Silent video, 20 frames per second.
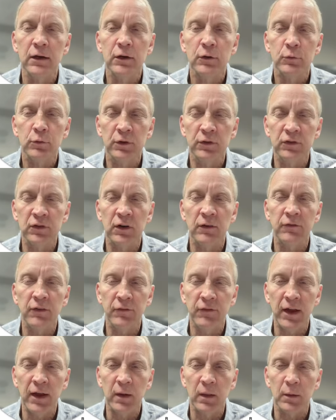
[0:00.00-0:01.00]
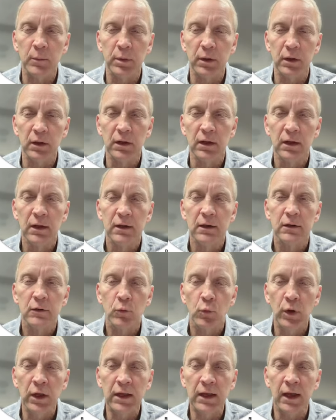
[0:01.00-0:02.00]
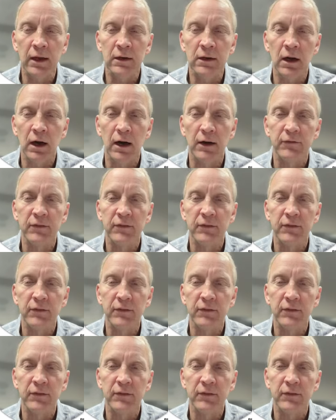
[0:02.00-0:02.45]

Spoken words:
reserve available, weekend off.